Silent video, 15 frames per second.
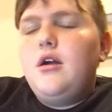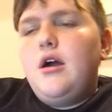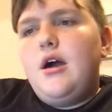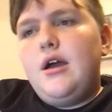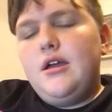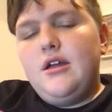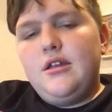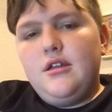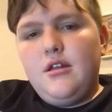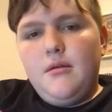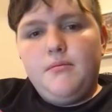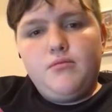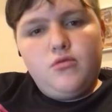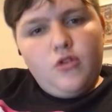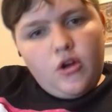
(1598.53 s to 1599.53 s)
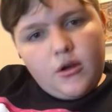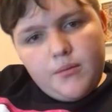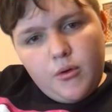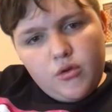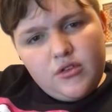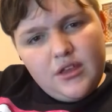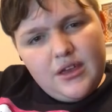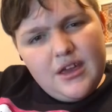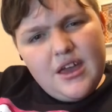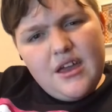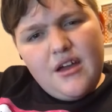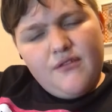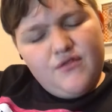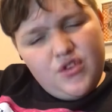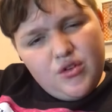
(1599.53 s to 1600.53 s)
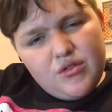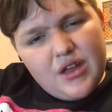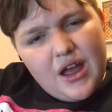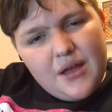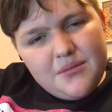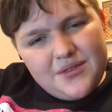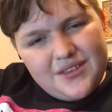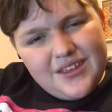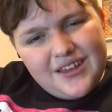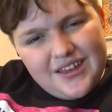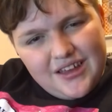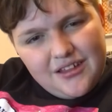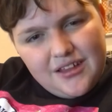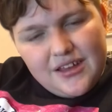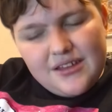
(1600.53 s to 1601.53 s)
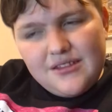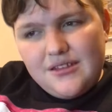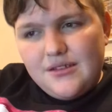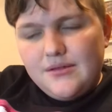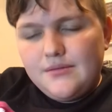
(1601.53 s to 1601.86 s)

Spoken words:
I ended up Dark Pulsing it a few times to kill it.